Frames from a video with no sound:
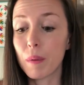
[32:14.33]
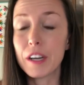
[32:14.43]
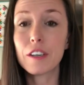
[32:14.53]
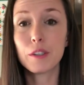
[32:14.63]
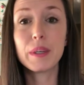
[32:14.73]

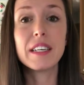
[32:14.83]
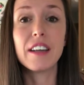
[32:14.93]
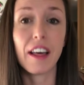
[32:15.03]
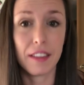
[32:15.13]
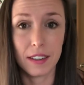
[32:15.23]
We are doing
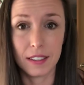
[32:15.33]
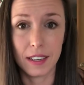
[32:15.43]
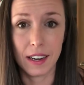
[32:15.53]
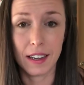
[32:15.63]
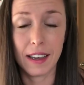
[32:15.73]
nothing
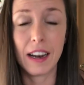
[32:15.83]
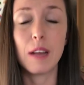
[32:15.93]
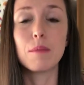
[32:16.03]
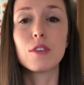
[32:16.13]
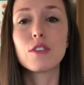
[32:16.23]
today, and I
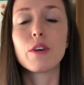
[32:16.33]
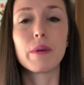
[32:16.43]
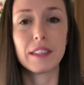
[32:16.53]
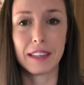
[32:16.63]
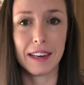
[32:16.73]
am
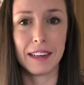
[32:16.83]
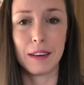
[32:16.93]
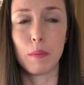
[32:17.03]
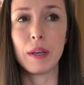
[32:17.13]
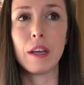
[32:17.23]
so
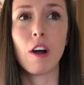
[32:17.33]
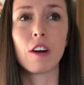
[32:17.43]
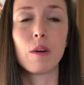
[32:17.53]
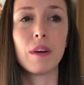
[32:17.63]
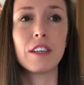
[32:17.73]
excited. We
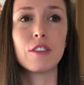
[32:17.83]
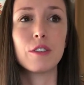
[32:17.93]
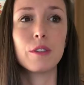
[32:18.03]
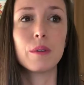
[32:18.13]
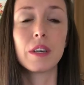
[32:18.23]
are going
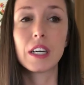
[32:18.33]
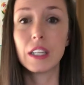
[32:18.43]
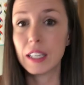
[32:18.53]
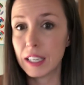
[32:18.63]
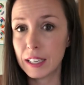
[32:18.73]
to
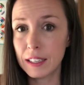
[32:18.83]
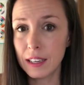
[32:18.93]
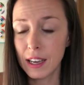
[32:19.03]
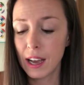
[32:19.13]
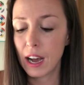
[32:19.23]
clean.